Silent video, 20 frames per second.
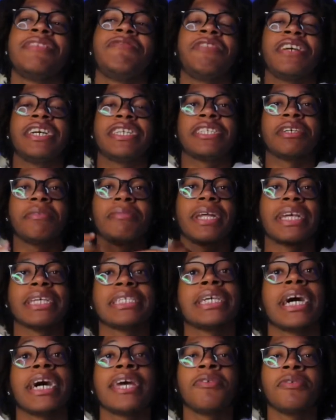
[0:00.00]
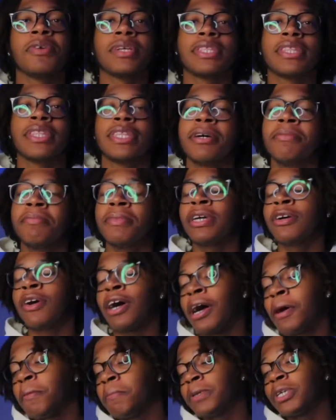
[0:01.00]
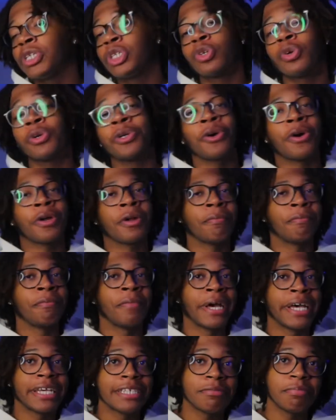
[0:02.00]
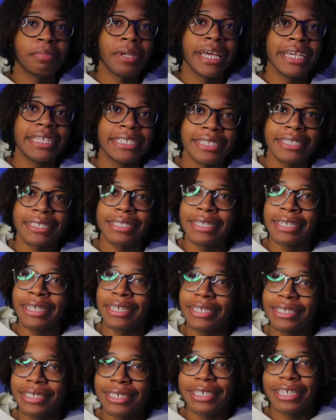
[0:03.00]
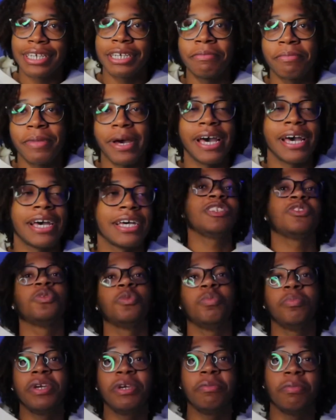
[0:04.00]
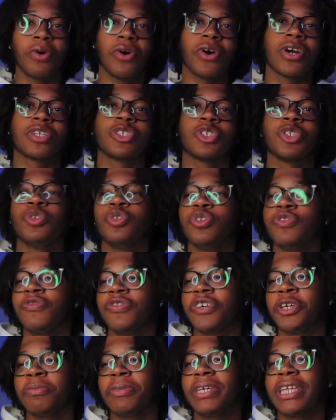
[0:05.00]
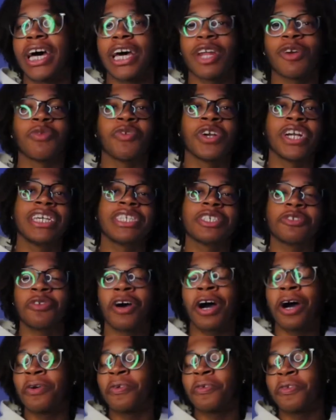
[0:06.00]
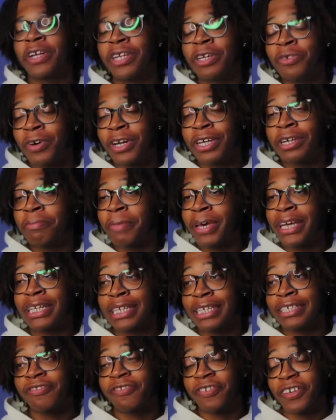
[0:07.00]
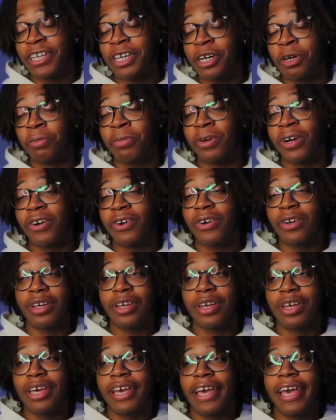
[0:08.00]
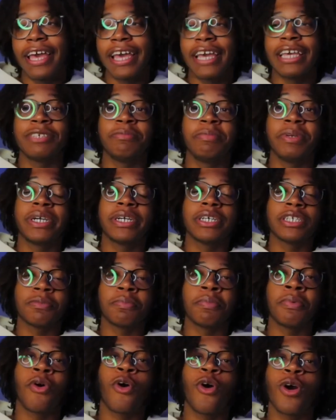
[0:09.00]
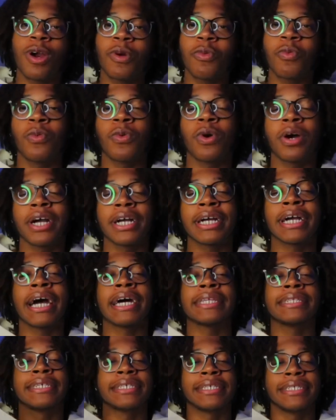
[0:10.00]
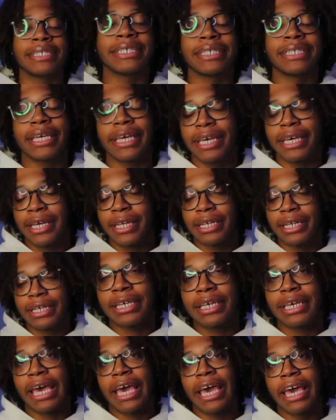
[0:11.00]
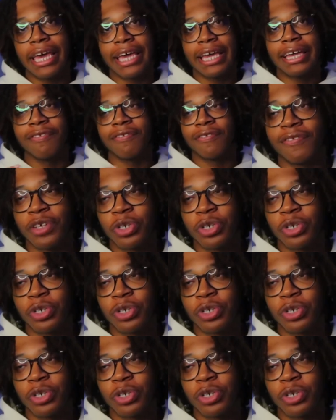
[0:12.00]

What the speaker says: Let's talk about the title and thumbnail. I'm gonna be showing y'all the best places to get ski masks. This will be part two, you feel me? Now the reason why I really wanted to make this video, bro, is because part one got the 10k